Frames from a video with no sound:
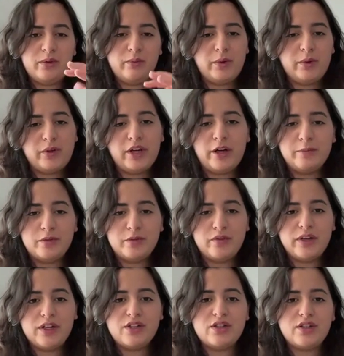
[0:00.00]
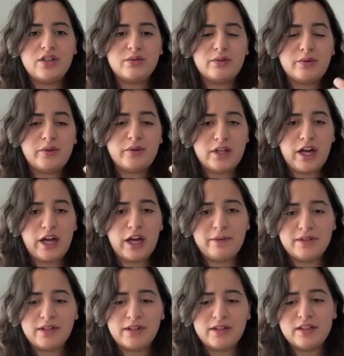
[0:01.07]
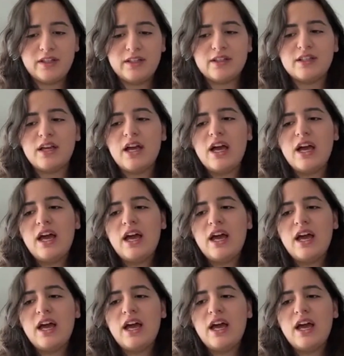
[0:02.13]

were the observations, what was the hypothesis.